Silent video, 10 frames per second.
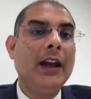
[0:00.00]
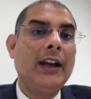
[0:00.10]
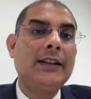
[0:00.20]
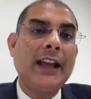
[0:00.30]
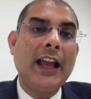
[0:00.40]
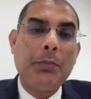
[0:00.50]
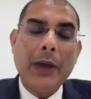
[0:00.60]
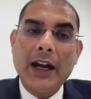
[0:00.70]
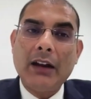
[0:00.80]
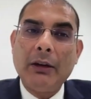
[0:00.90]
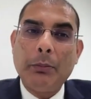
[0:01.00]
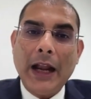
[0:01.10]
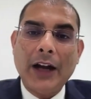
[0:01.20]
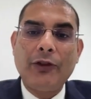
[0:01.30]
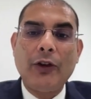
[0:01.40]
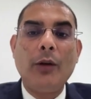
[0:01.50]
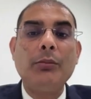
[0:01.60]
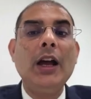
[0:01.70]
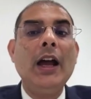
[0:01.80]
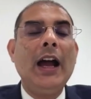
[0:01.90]
It's an API-driven
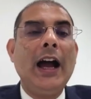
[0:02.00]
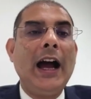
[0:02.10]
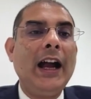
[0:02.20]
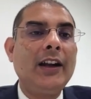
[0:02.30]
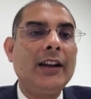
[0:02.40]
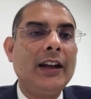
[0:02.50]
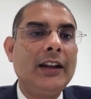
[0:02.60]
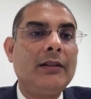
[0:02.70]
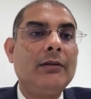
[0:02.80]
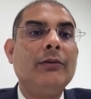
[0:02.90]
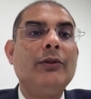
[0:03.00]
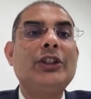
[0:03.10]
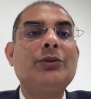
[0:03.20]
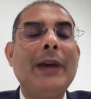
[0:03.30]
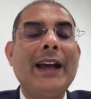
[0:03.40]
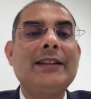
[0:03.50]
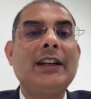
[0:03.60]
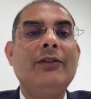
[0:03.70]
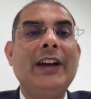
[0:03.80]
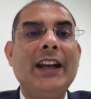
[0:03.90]
platform, and it which makes it
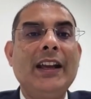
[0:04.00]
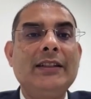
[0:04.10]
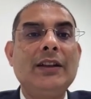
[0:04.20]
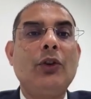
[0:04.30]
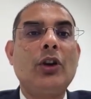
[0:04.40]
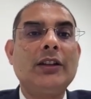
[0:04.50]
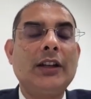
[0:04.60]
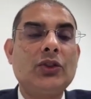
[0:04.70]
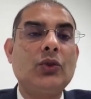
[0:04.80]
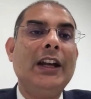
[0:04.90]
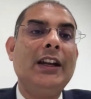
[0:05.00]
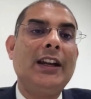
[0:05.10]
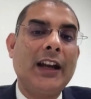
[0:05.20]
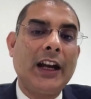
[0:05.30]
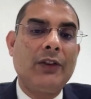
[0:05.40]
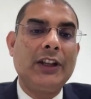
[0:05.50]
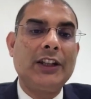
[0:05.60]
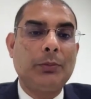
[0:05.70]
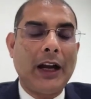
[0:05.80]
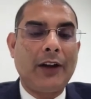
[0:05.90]
very easy for others to integrate with this
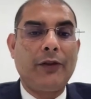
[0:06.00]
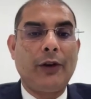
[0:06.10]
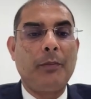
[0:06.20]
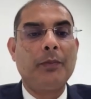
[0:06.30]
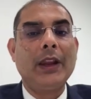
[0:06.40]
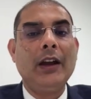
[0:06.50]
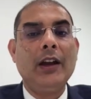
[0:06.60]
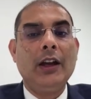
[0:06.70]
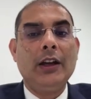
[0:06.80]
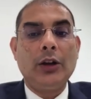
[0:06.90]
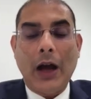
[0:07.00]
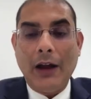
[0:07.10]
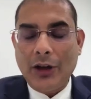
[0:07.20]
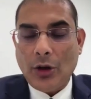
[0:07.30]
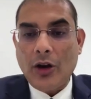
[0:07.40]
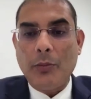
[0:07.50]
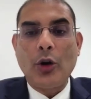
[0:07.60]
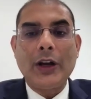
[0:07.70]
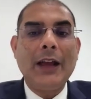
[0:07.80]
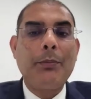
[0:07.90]
platform. Now, I will talk
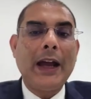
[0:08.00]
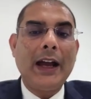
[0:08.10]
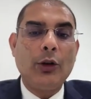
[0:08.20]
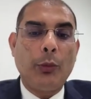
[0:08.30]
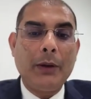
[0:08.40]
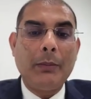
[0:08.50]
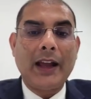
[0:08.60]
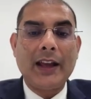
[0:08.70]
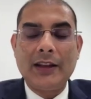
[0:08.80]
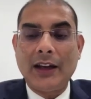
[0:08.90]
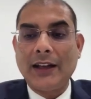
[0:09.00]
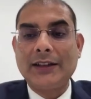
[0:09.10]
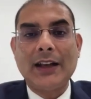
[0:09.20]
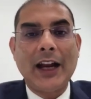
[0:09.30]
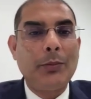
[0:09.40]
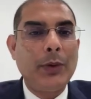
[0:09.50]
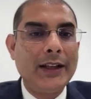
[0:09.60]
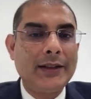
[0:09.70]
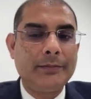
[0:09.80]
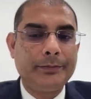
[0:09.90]
about API and open banking in the next slide, please.